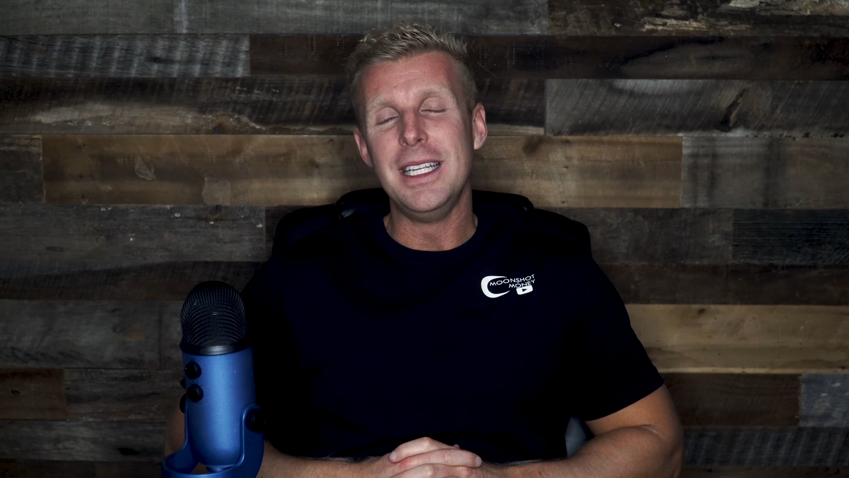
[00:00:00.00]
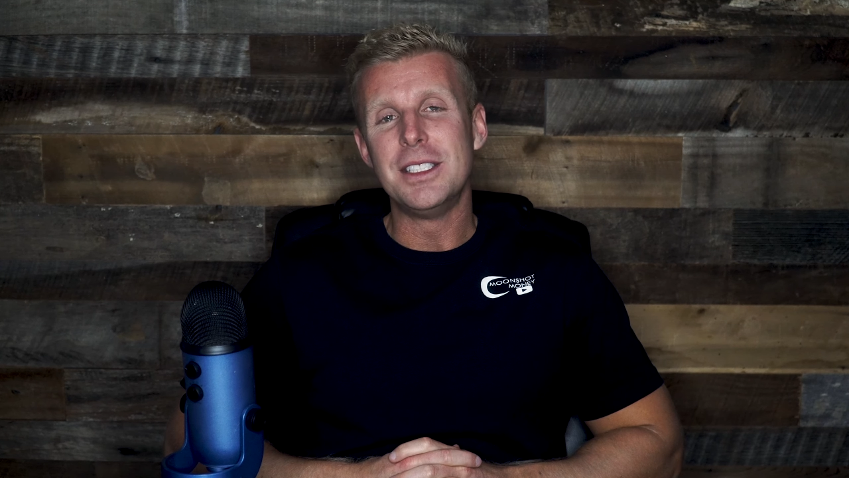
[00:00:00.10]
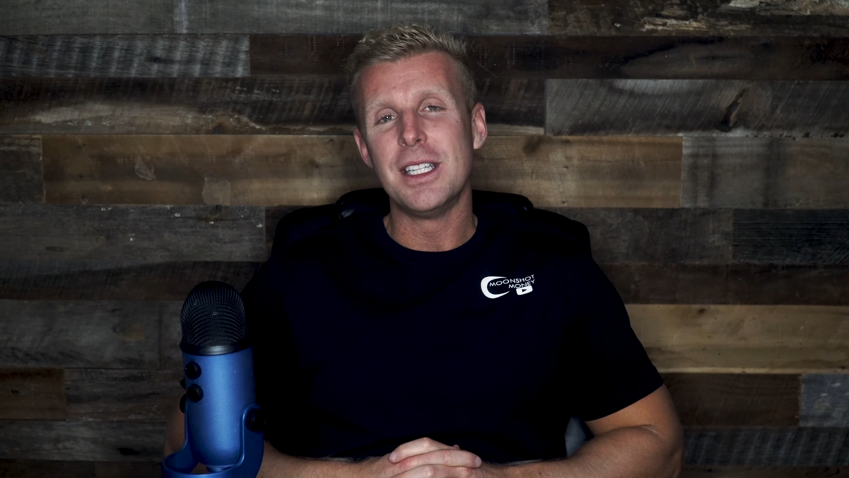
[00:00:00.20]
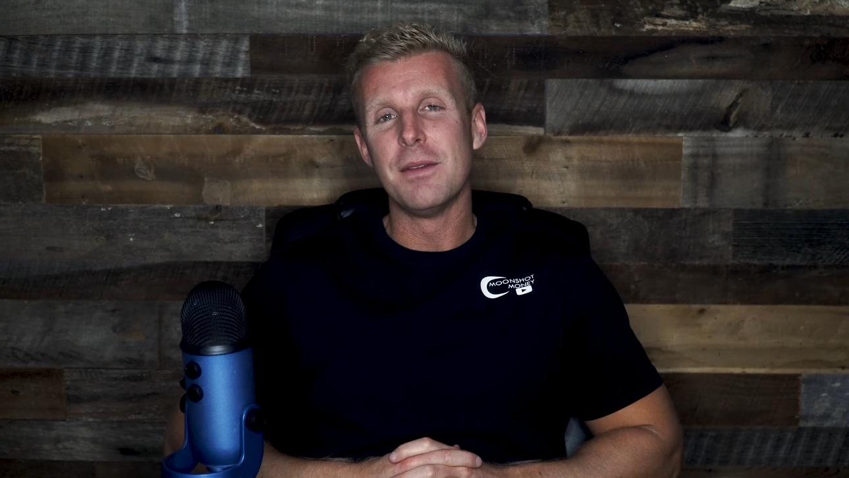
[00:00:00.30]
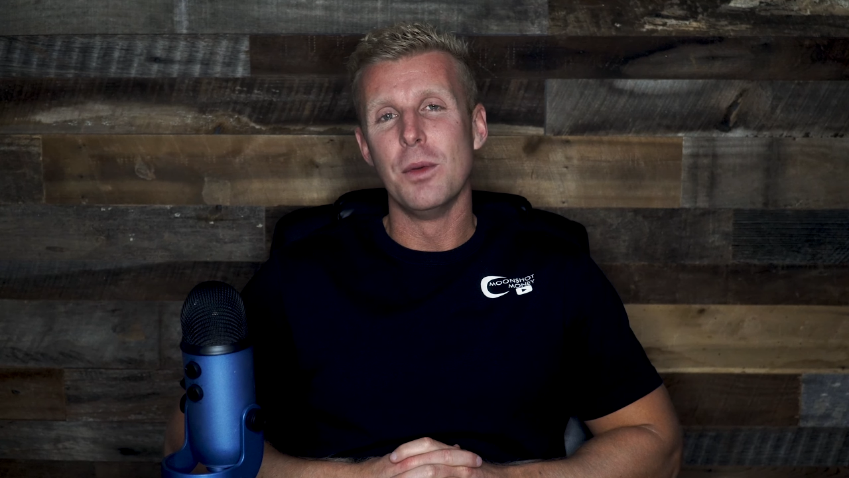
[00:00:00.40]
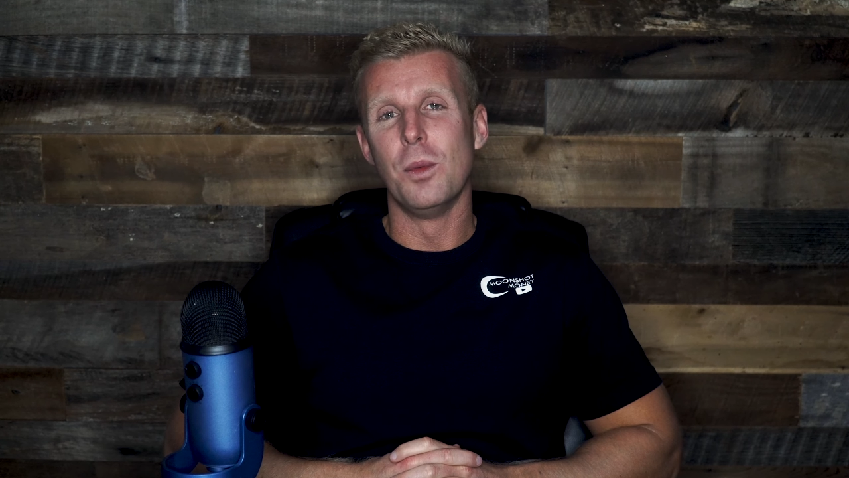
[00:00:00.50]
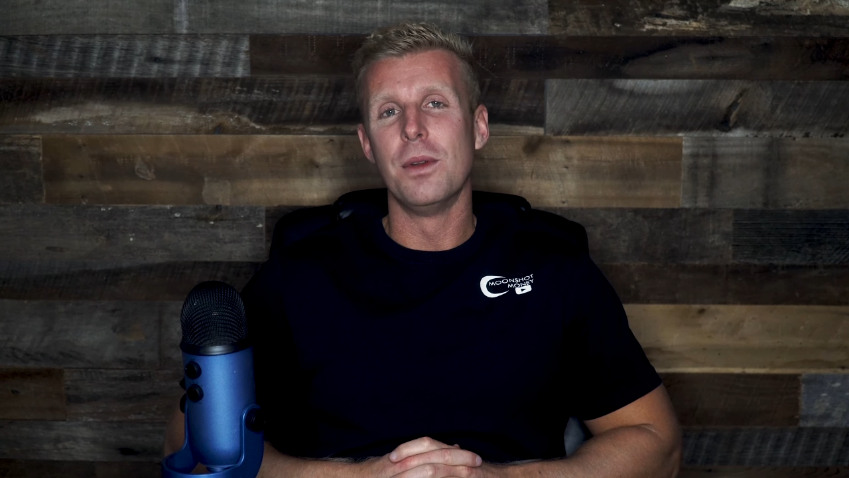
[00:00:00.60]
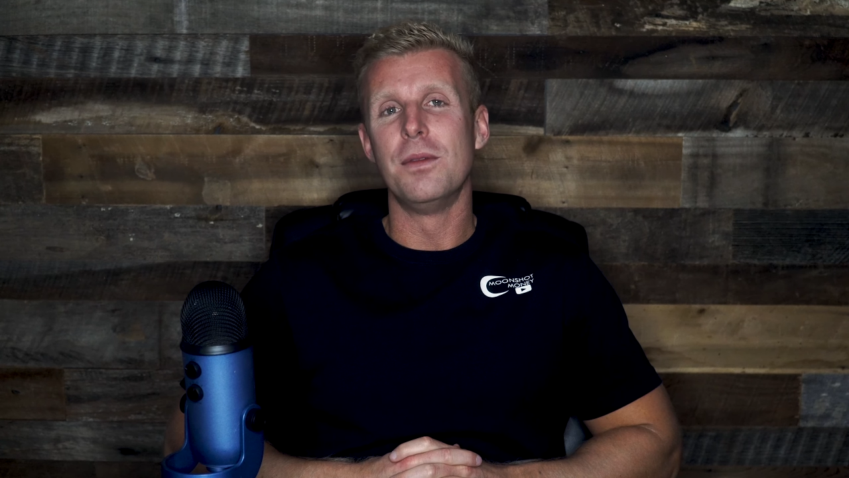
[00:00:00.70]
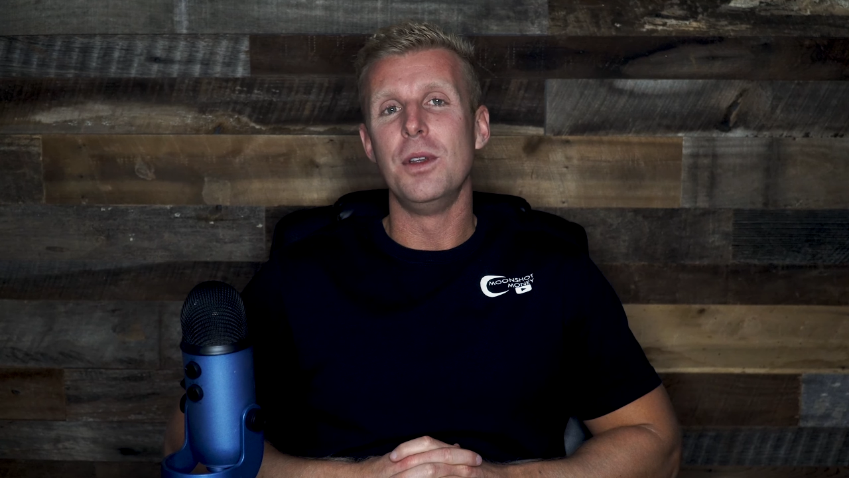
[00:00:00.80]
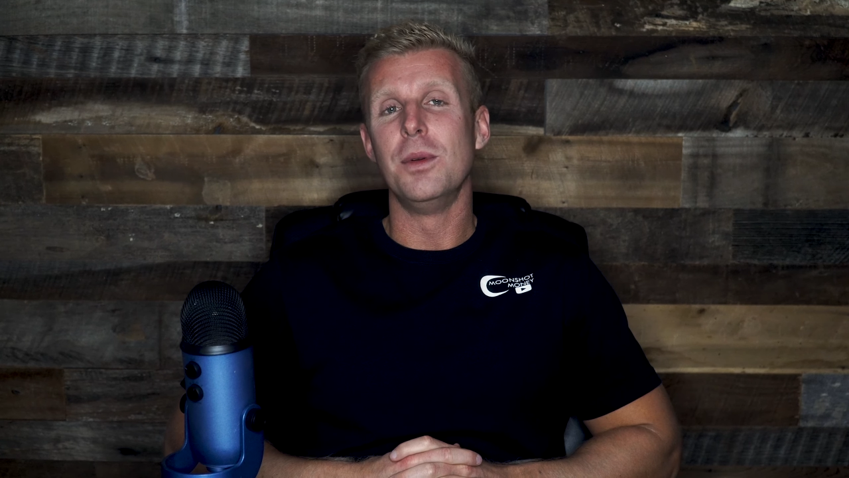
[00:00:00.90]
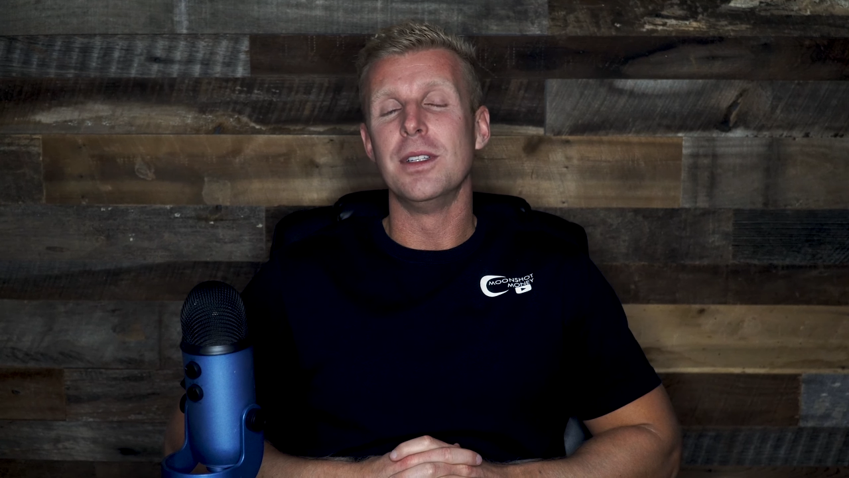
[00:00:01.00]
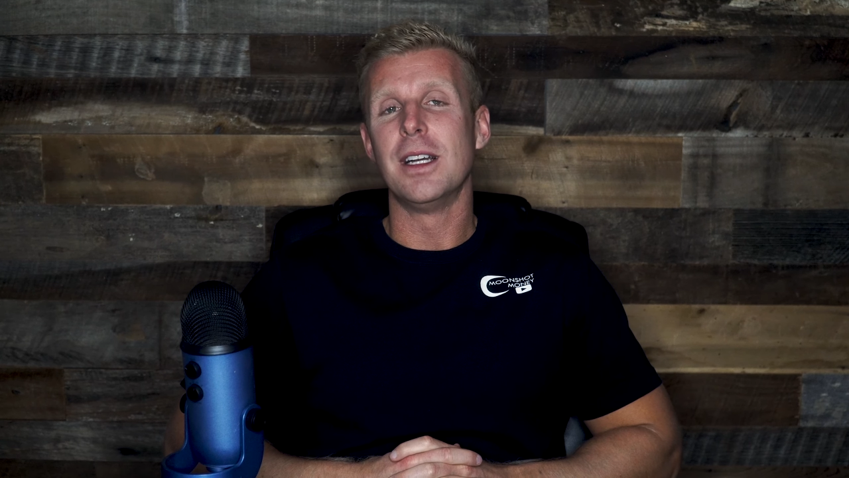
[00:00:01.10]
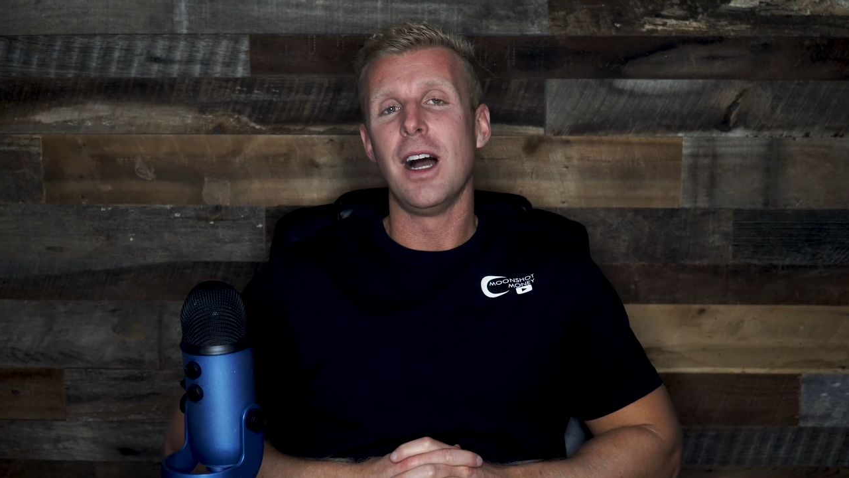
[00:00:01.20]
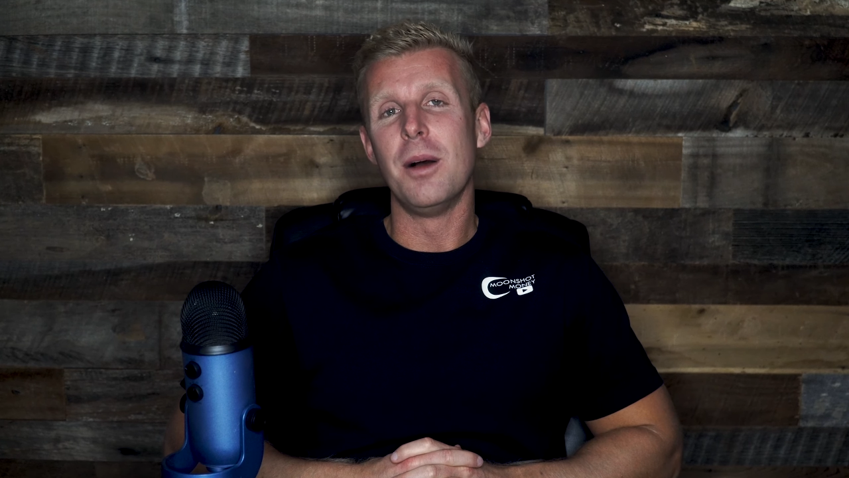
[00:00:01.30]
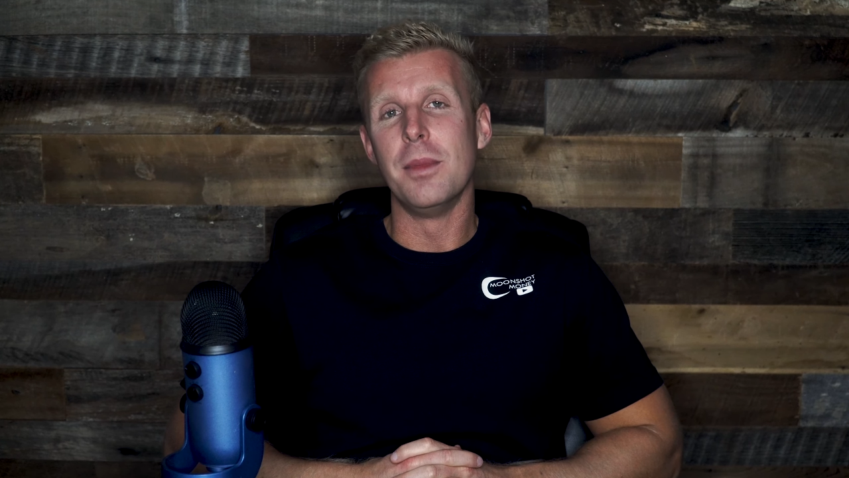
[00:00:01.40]
each and every one of you in the
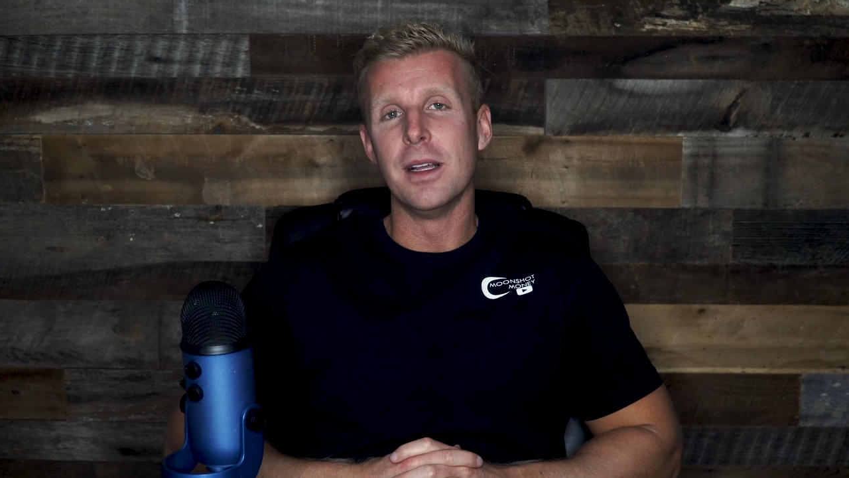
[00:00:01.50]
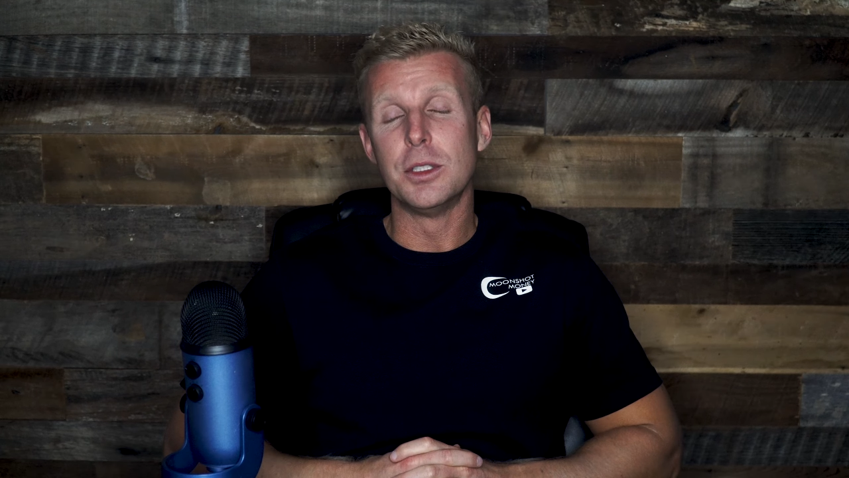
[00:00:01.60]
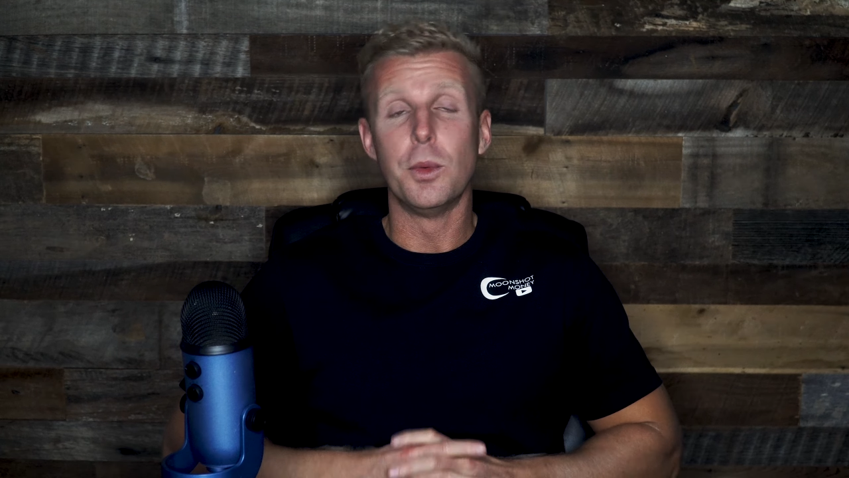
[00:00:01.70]
comments,